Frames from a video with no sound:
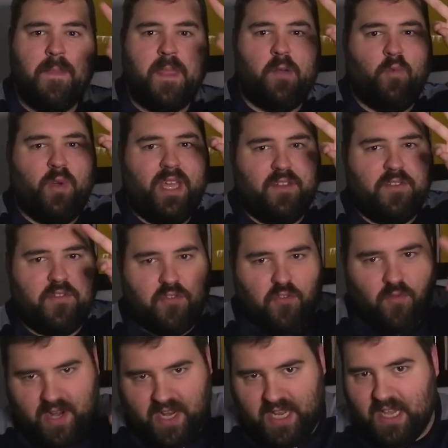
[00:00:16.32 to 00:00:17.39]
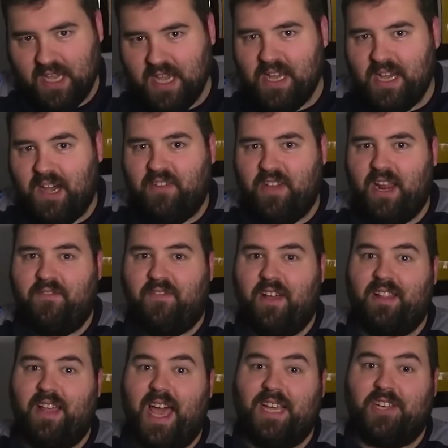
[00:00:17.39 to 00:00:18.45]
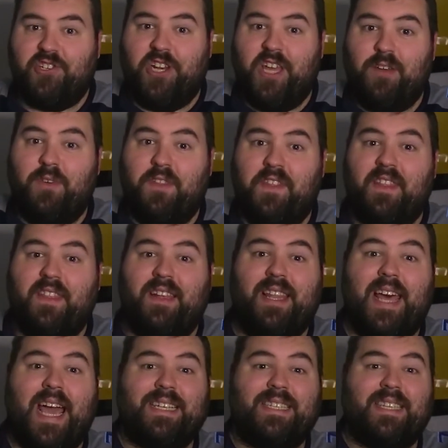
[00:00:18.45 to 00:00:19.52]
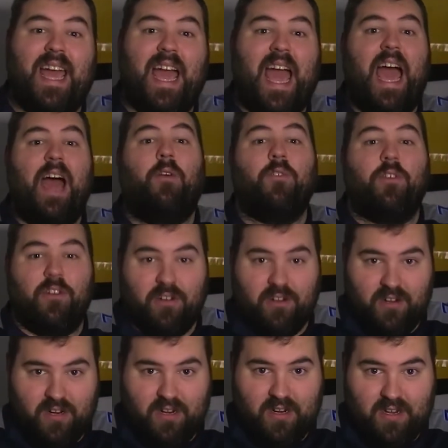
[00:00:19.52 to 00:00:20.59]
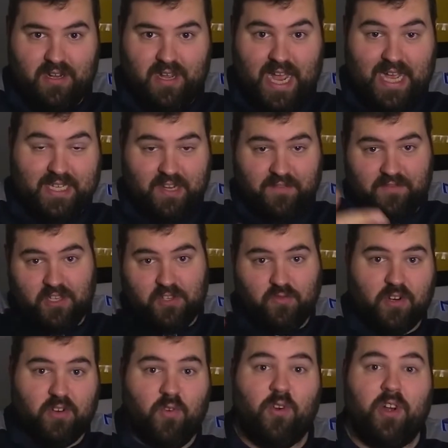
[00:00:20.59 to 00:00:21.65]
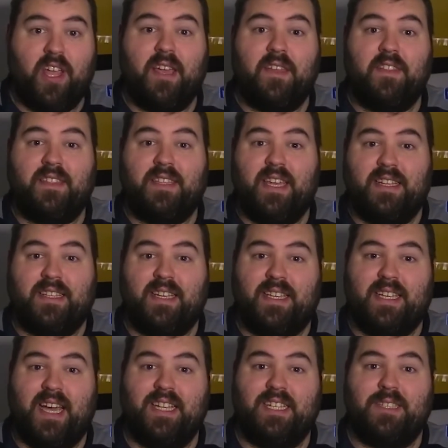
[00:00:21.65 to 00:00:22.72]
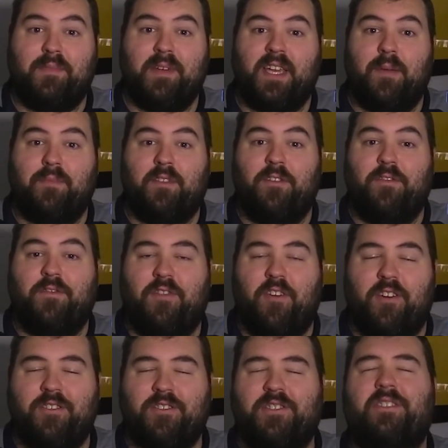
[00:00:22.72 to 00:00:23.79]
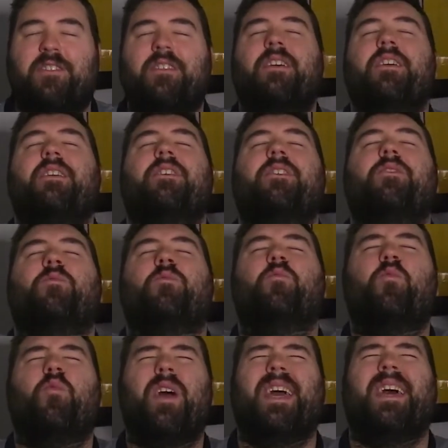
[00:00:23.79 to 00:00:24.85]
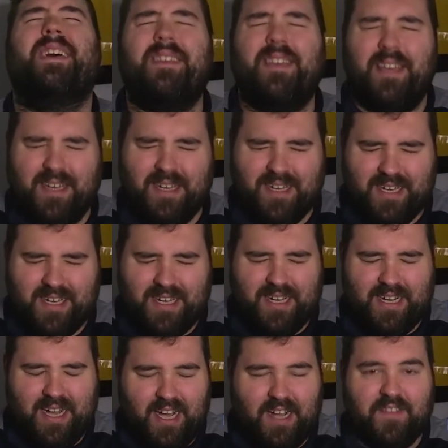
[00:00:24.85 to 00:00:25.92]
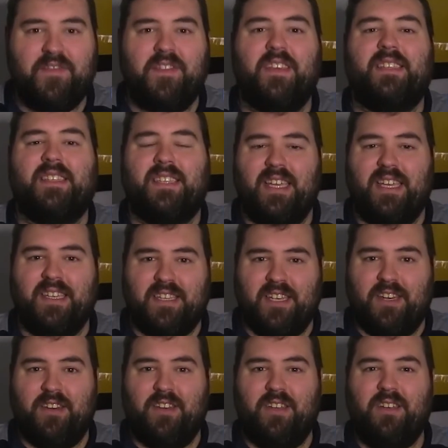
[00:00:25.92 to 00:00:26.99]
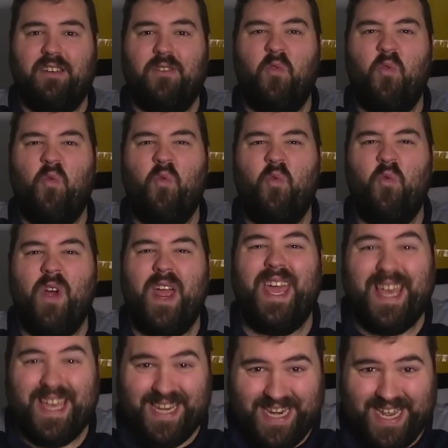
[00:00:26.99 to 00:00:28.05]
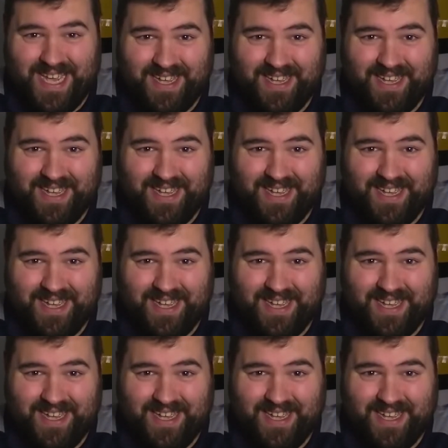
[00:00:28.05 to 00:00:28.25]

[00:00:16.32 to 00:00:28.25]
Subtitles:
week three of NFL action. And within the last hour, as of this recording, the Tennessee Titans pick up their first win of the season. Win.